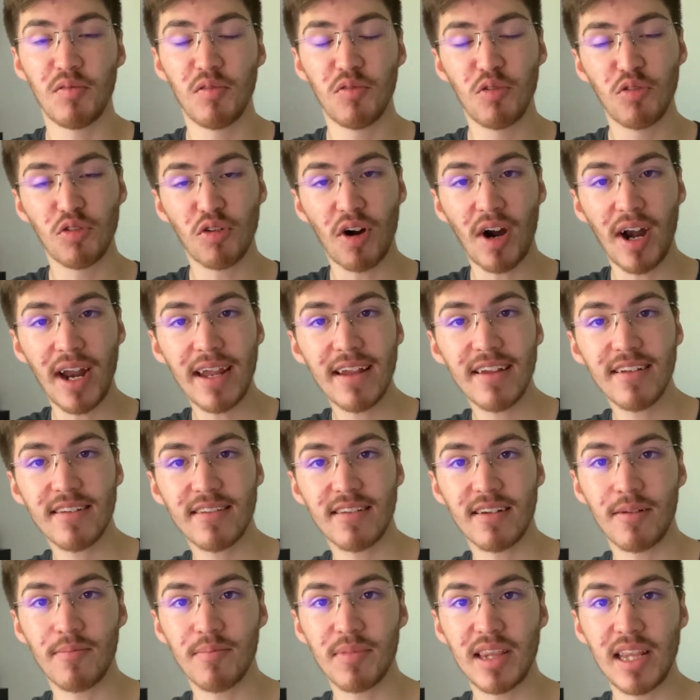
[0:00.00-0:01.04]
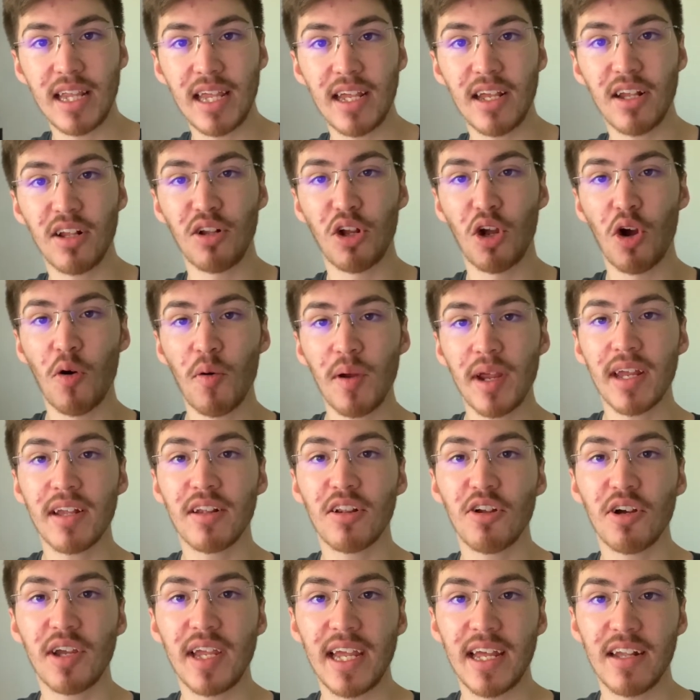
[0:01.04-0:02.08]
Trying something, going and
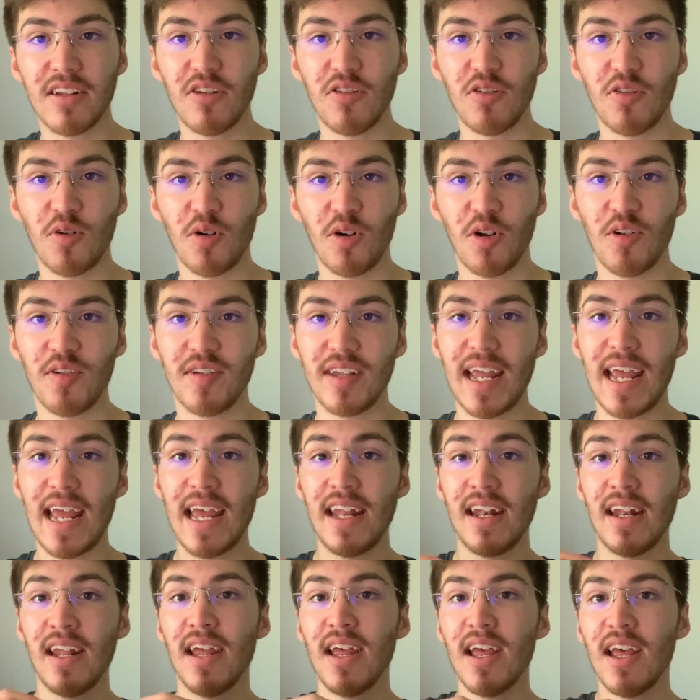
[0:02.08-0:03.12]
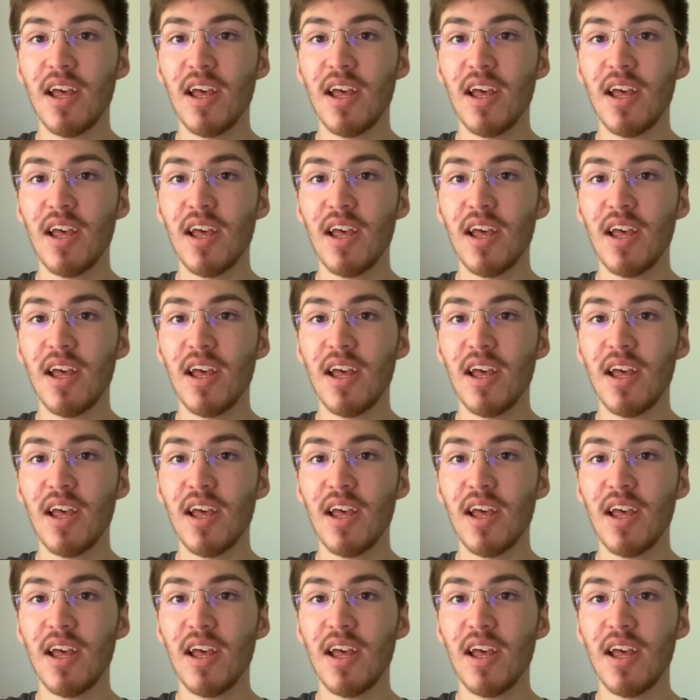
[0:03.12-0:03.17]
looking at tutorials, and